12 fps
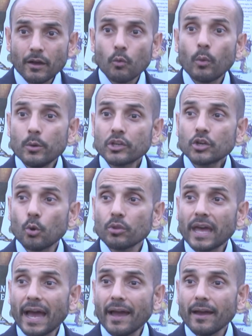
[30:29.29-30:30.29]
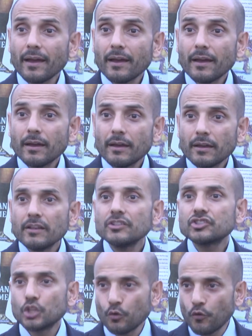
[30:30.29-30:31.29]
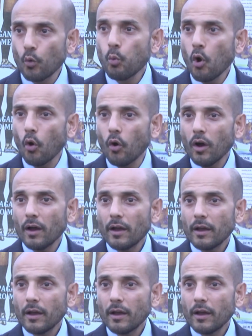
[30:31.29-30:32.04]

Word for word: We would call that civil war.